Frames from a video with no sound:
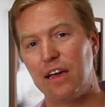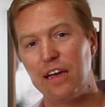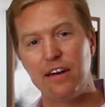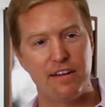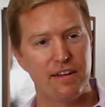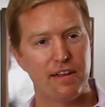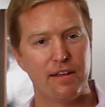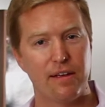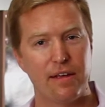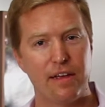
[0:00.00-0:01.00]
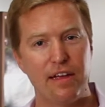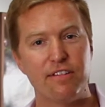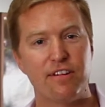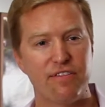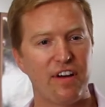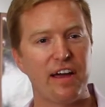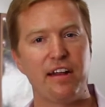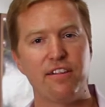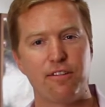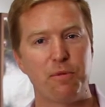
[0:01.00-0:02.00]
it is
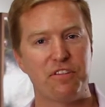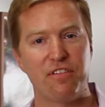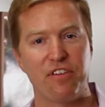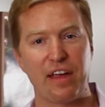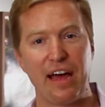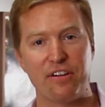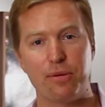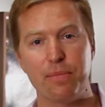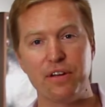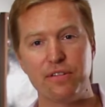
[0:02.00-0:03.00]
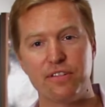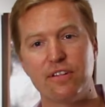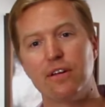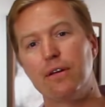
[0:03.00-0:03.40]
defining specific attributes.